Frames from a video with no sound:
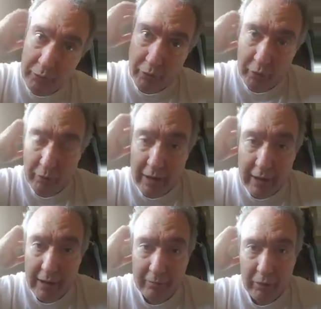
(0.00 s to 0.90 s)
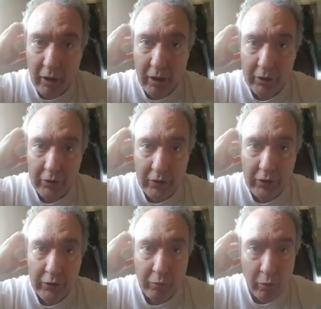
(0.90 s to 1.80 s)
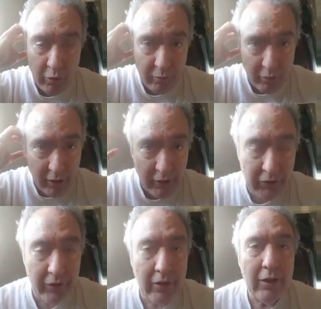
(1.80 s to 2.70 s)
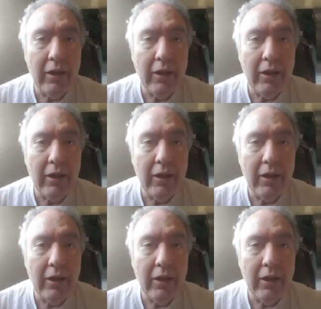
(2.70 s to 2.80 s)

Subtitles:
for creating blogs is Wordpress,